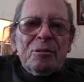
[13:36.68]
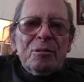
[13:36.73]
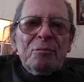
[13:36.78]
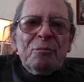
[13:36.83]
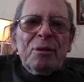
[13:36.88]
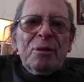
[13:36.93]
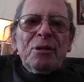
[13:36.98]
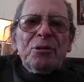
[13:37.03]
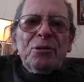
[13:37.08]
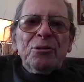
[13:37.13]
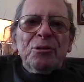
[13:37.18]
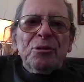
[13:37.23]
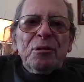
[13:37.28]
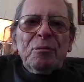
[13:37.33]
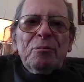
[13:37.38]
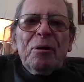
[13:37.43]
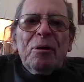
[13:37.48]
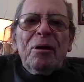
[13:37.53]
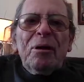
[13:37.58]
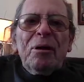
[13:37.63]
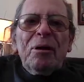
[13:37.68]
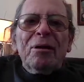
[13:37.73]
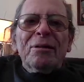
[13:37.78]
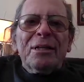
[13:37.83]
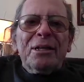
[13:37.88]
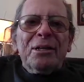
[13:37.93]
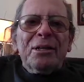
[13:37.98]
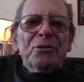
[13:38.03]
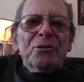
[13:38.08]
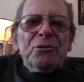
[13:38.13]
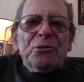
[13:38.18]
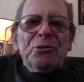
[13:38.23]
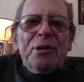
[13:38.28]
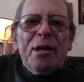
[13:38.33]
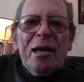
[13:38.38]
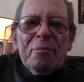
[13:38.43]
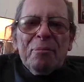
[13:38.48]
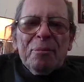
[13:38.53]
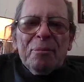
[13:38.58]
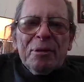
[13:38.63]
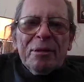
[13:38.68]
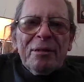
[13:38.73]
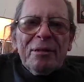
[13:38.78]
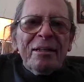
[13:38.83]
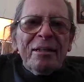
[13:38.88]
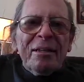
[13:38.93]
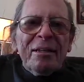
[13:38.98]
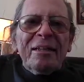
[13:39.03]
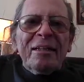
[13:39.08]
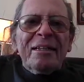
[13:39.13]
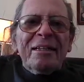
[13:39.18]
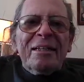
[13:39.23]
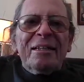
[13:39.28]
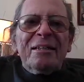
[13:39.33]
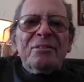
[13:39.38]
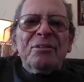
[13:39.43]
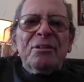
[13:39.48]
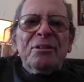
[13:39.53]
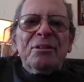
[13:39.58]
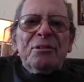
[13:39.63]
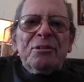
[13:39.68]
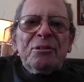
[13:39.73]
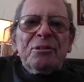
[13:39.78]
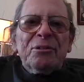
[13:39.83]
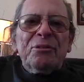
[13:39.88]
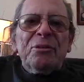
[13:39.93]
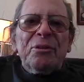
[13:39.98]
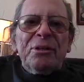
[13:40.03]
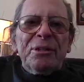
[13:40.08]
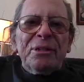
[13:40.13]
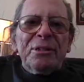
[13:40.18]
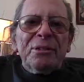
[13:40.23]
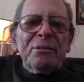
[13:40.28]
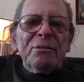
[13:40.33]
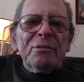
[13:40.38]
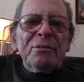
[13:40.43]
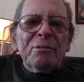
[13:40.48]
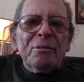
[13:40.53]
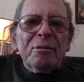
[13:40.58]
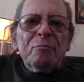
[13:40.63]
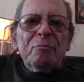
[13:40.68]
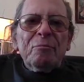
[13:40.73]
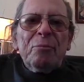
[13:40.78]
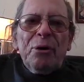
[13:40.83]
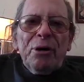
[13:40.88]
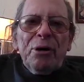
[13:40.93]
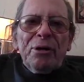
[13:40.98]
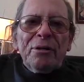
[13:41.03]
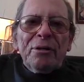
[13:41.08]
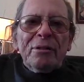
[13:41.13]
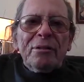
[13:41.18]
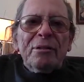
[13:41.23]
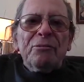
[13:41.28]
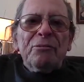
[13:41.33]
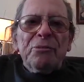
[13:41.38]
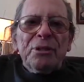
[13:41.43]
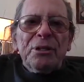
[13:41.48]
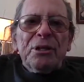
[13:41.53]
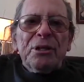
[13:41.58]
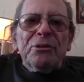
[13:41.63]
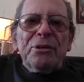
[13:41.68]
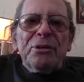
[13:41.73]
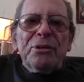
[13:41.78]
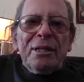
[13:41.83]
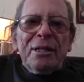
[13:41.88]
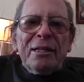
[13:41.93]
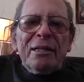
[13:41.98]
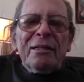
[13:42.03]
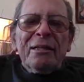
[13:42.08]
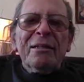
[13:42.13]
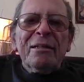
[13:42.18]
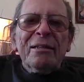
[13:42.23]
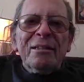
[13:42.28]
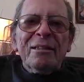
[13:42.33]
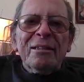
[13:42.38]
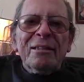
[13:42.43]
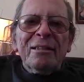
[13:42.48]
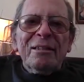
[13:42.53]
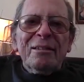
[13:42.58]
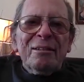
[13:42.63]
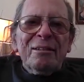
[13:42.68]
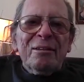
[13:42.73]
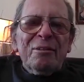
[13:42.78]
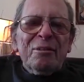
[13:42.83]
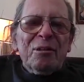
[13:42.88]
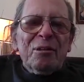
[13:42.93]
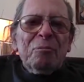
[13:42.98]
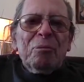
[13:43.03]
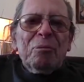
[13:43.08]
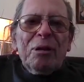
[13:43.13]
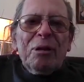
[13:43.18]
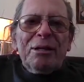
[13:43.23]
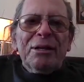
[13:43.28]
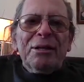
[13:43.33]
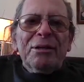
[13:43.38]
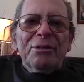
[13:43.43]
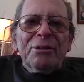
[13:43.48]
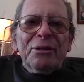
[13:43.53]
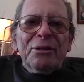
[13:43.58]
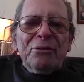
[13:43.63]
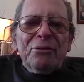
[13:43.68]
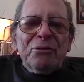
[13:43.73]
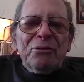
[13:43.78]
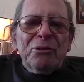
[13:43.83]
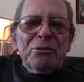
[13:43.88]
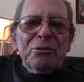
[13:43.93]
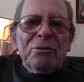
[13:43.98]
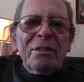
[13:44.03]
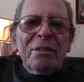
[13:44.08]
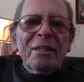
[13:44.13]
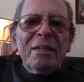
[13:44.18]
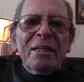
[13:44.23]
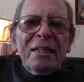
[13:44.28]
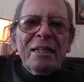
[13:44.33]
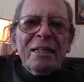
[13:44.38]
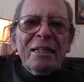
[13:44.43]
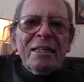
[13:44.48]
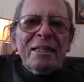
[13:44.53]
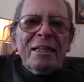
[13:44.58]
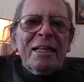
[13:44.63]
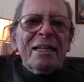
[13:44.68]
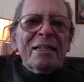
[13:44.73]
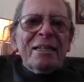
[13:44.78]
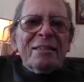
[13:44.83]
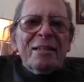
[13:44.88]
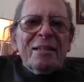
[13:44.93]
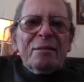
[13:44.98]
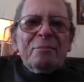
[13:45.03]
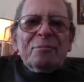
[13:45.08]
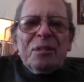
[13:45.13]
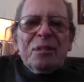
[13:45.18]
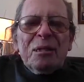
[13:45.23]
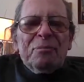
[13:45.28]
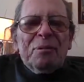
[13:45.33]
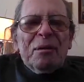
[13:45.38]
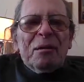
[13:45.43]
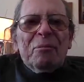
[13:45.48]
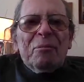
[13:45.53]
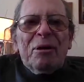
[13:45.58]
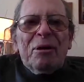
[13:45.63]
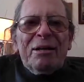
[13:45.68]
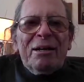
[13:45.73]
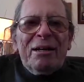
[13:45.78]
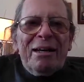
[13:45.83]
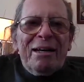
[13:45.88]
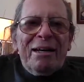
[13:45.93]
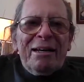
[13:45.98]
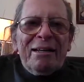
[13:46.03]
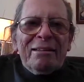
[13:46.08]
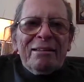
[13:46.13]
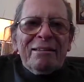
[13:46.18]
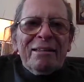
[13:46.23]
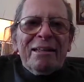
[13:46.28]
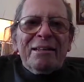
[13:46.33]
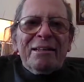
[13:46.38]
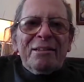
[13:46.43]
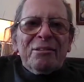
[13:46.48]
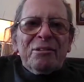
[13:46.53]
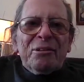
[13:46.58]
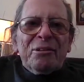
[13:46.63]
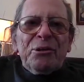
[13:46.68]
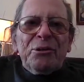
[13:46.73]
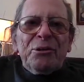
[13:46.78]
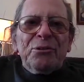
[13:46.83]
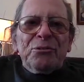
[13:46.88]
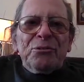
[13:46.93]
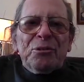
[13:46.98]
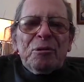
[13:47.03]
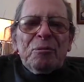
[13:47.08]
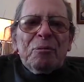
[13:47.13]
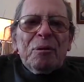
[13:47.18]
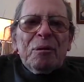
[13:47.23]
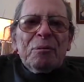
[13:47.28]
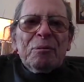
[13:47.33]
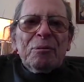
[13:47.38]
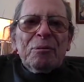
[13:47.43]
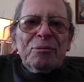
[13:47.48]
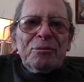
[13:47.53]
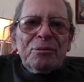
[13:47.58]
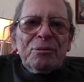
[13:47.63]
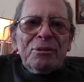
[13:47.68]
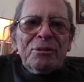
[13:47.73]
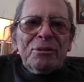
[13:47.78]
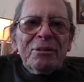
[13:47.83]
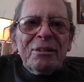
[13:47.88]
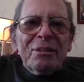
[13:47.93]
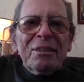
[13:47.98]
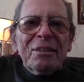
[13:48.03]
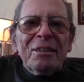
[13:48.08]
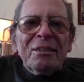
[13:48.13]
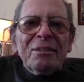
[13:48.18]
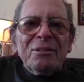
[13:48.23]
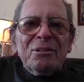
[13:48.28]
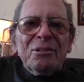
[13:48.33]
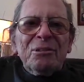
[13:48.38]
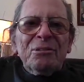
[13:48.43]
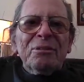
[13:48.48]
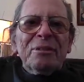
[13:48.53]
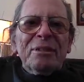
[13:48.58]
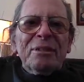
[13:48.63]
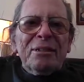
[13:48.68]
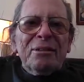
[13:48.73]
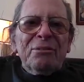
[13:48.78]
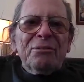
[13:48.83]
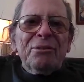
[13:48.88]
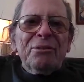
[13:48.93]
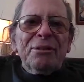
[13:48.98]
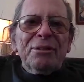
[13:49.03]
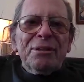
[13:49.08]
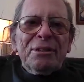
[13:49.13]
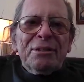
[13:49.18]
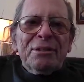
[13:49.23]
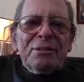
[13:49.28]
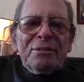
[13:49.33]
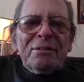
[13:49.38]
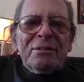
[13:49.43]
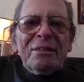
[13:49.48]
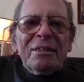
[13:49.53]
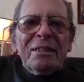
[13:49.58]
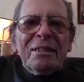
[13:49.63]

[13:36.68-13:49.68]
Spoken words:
to make sure the pollinators are happy as they do their part of regreening the planet Earth. So I'm tipping my hat and encouraging people to get ready to